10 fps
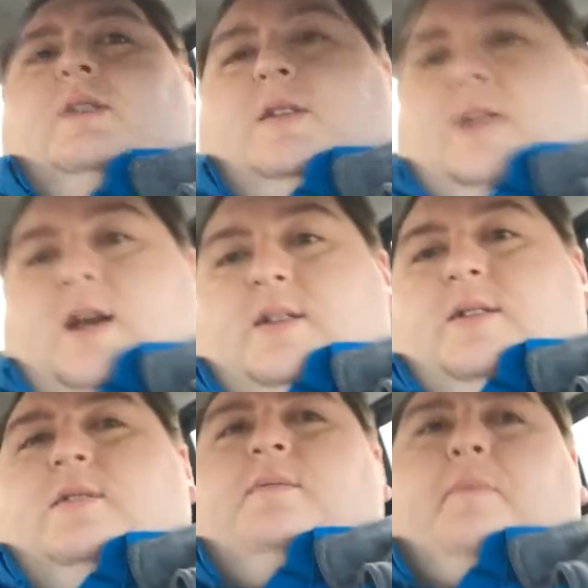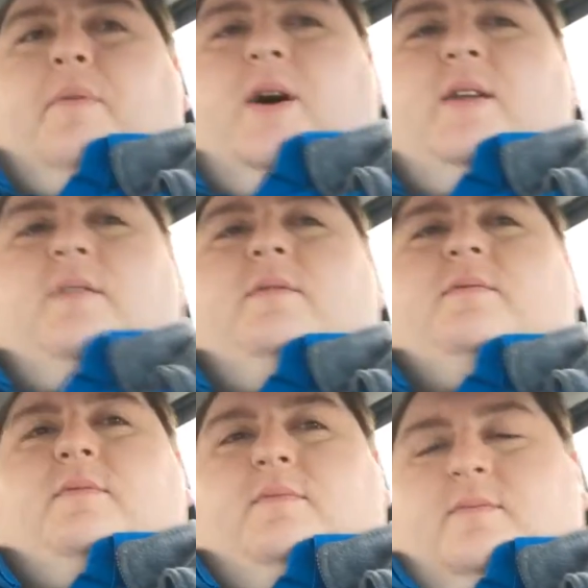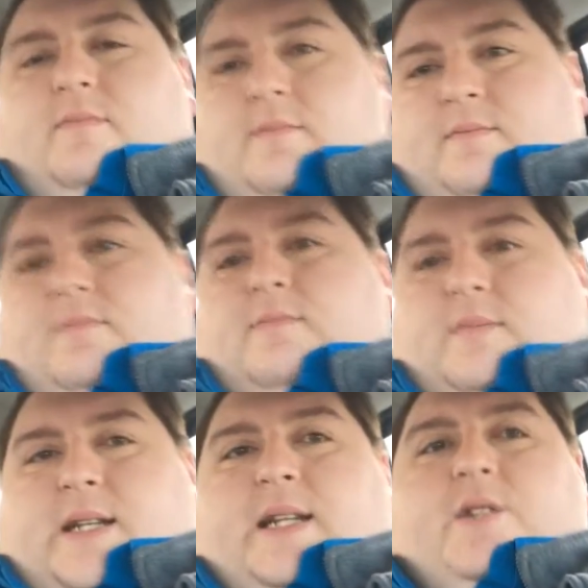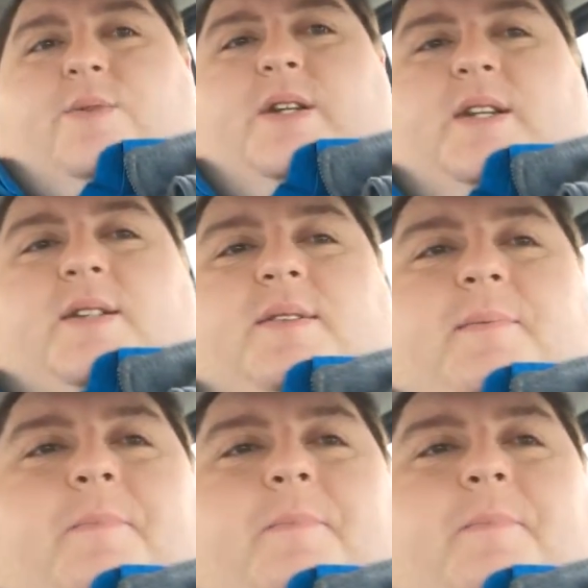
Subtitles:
Sucks, but it is what it is.